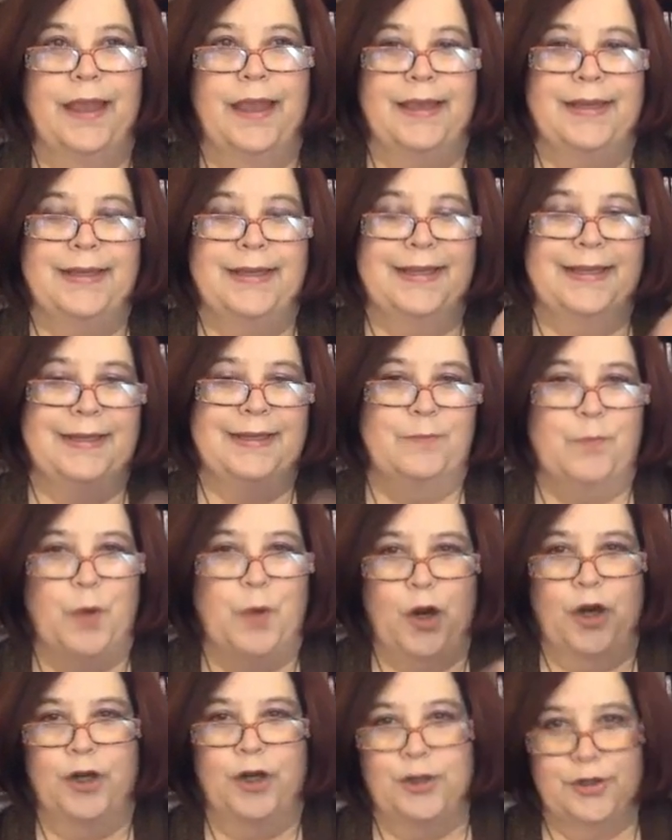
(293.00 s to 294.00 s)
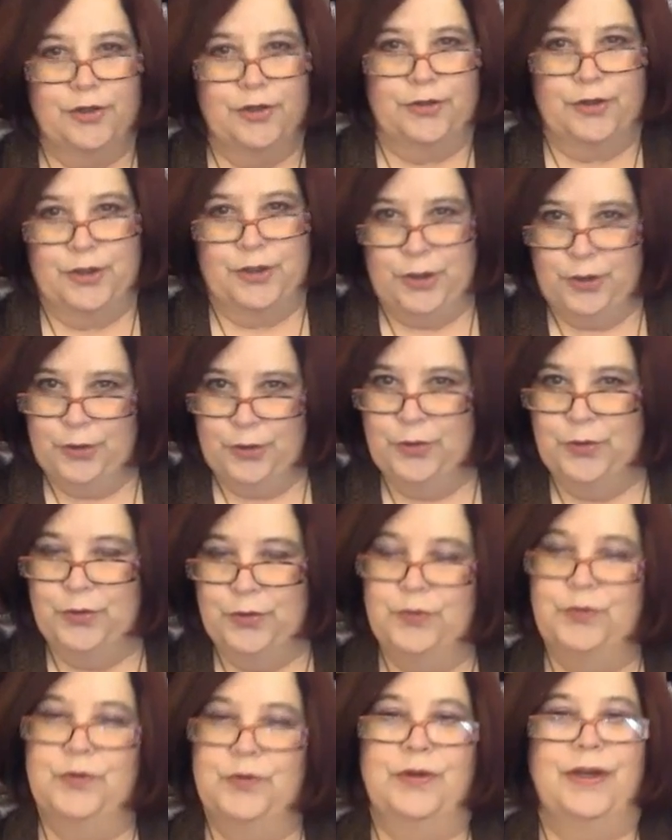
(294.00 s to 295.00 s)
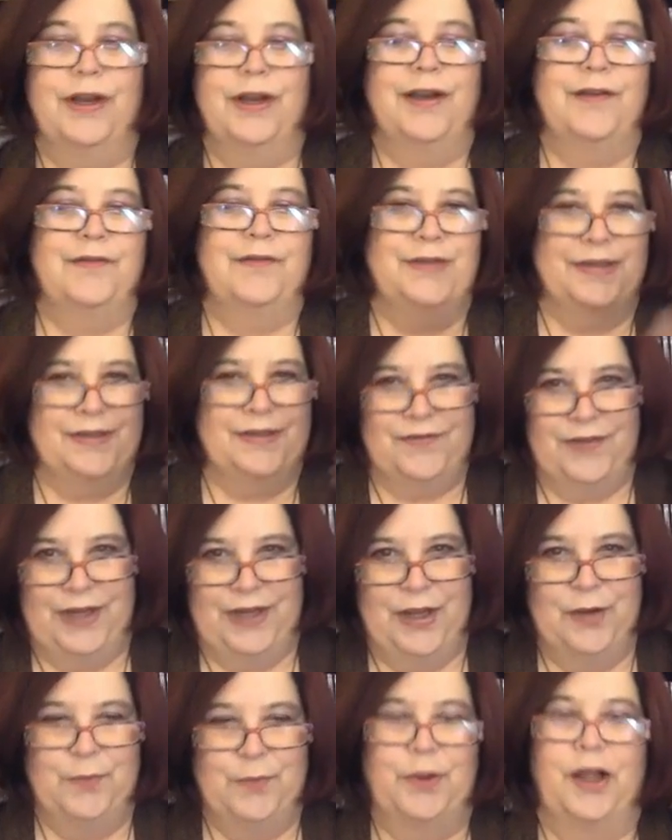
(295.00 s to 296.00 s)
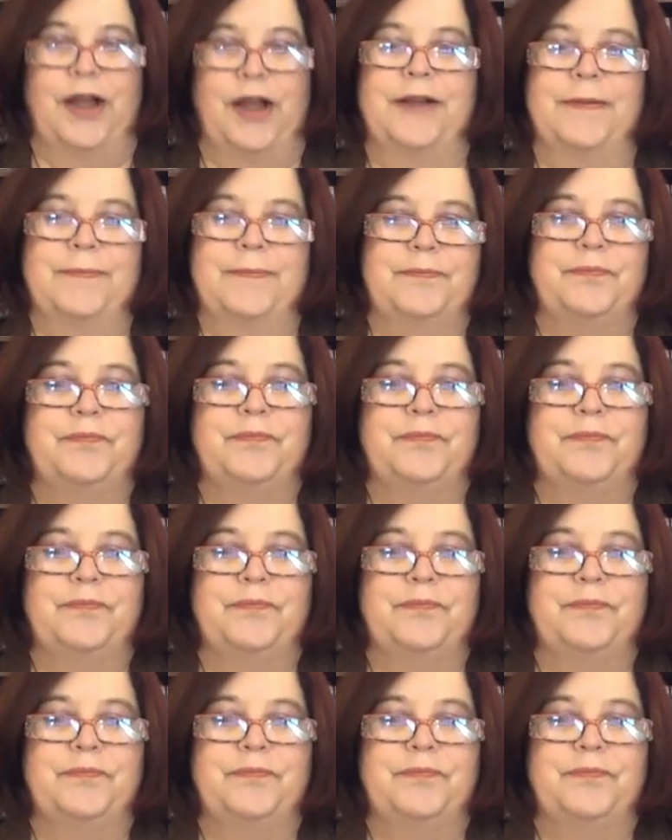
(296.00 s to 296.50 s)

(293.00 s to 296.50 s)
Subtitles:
And in part two of this video blog,